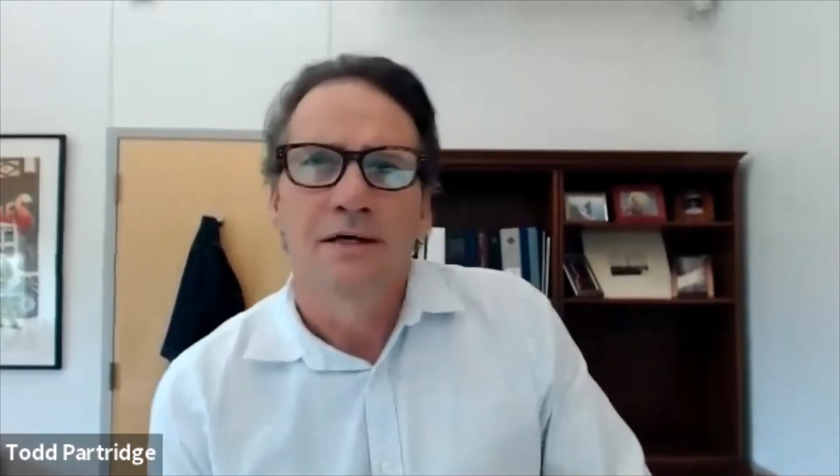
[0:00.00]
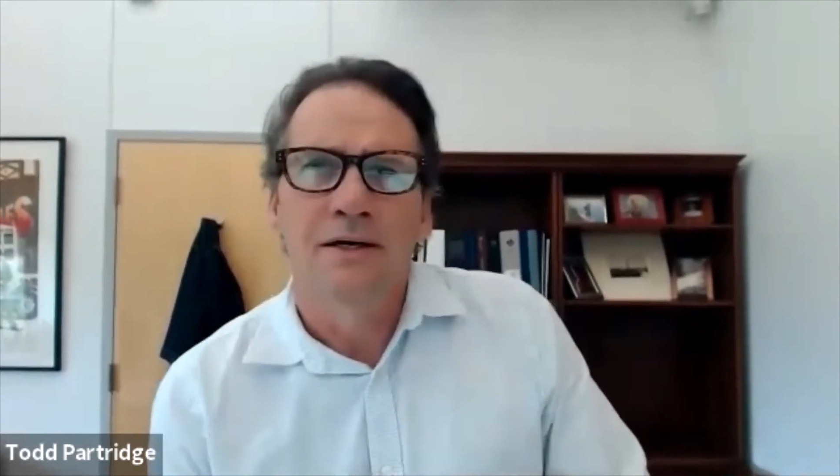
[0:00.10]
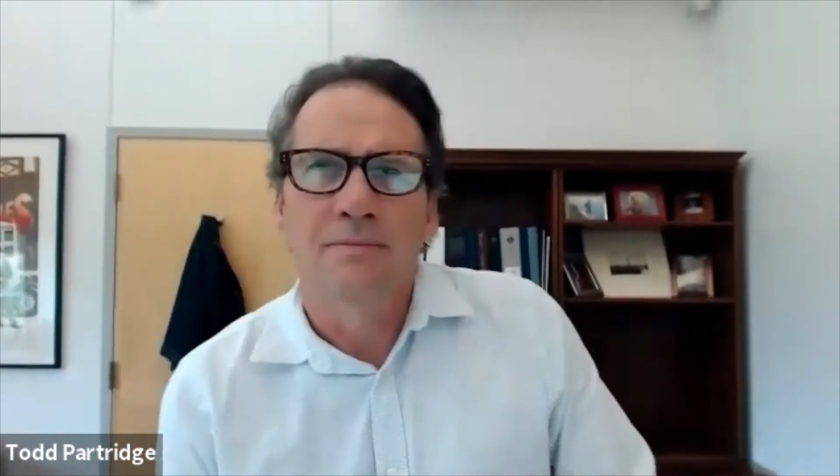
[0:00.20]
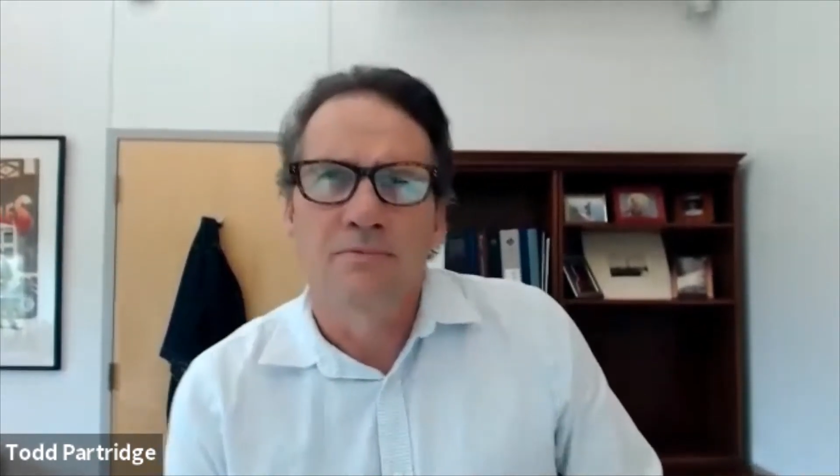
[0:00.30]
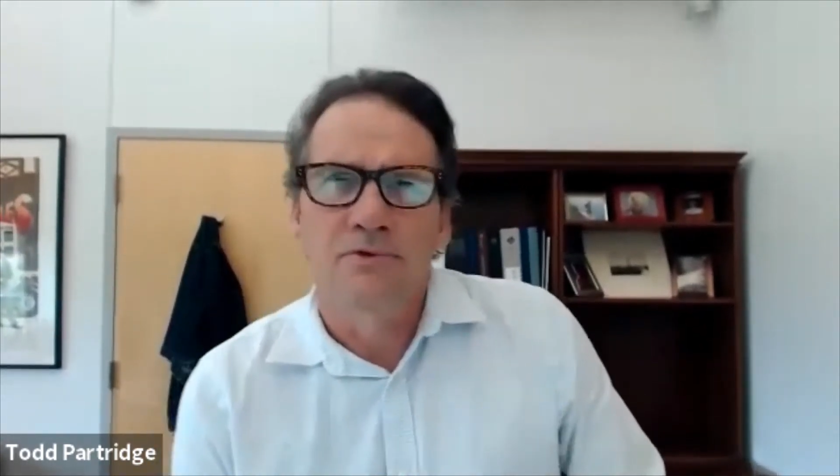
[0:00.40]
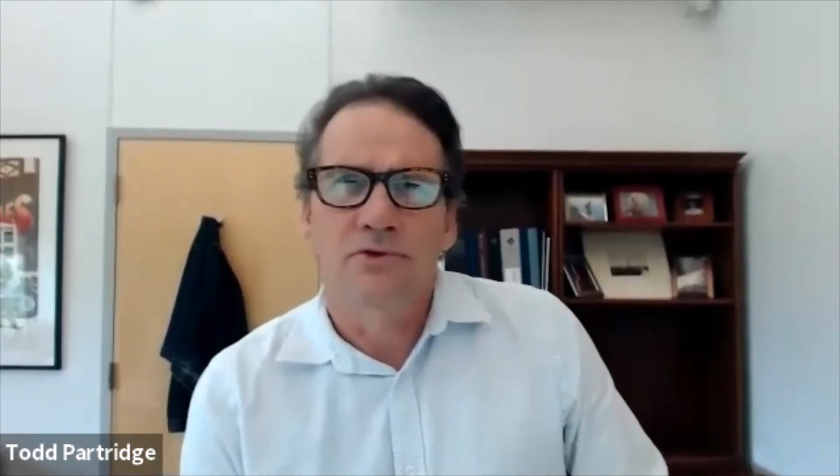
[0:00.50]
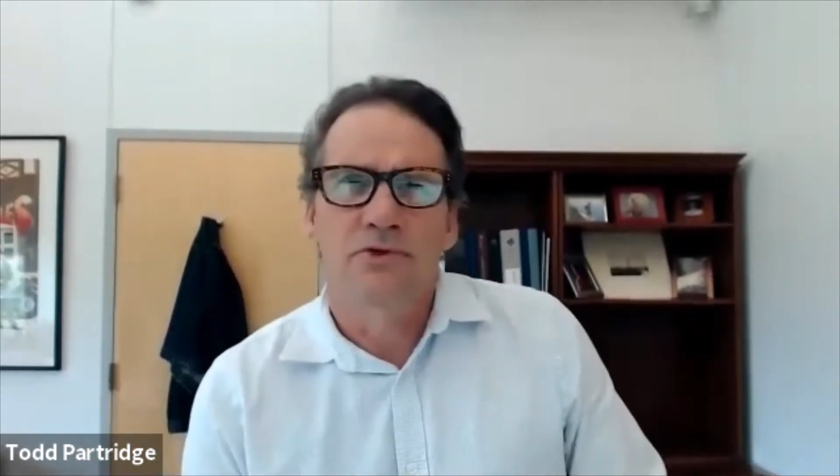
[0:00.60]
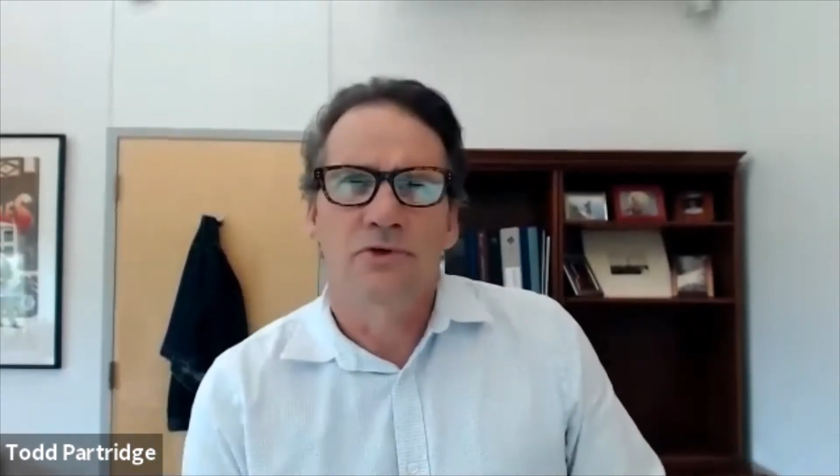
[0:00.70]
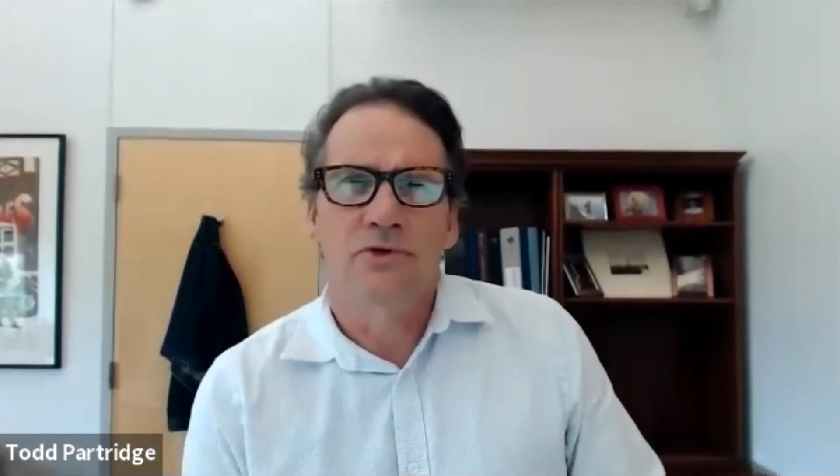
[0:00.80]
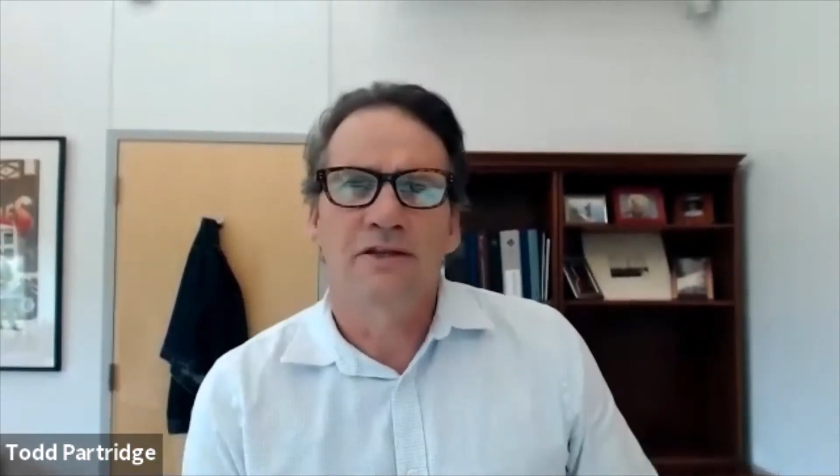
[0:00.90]
Um,
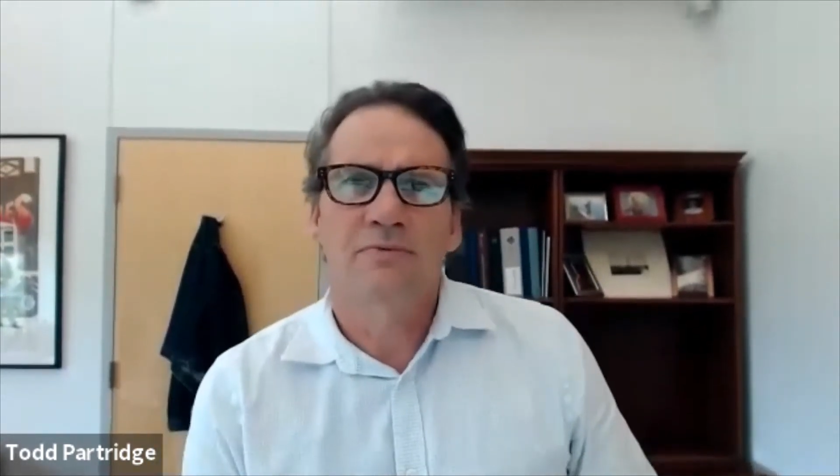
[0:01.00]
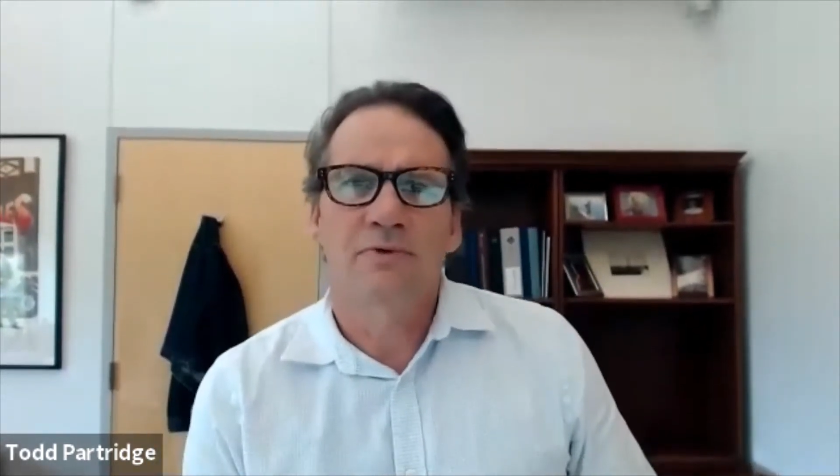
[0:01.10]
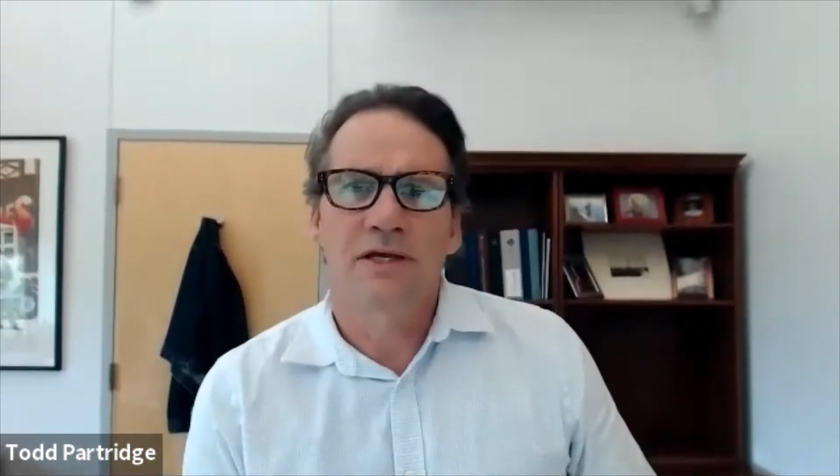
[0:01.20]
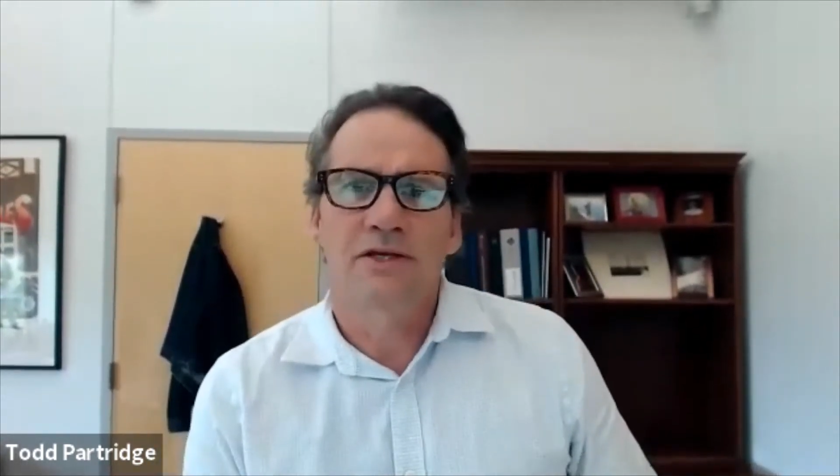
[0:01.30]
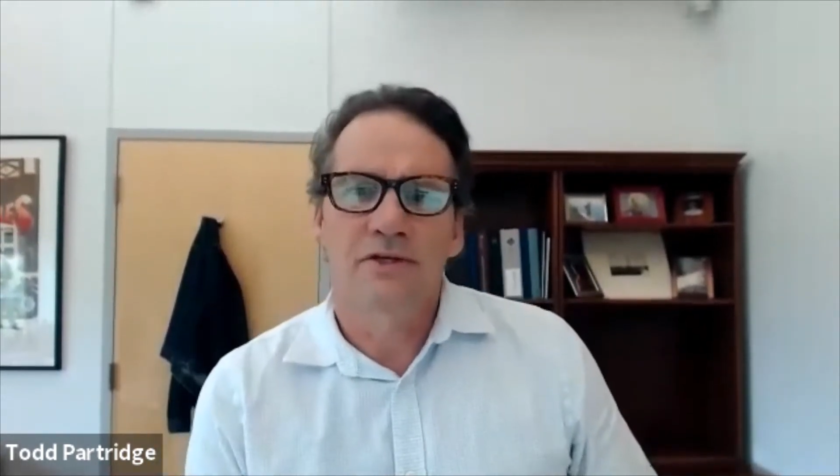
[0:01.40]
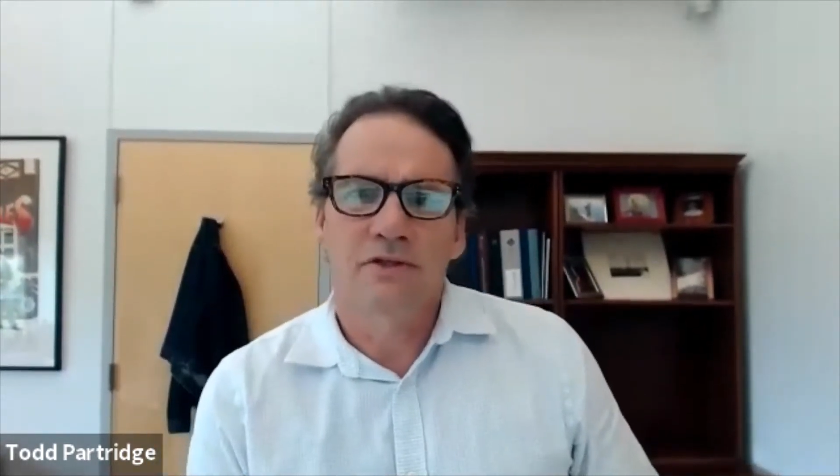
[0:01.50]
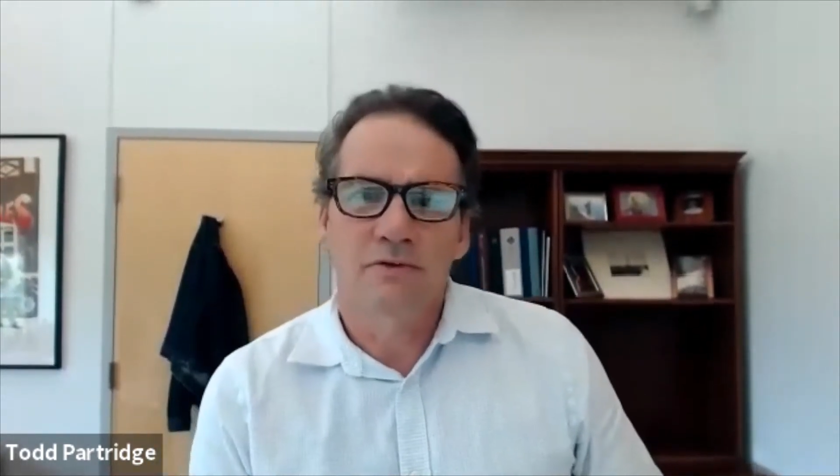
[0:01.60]
transportation,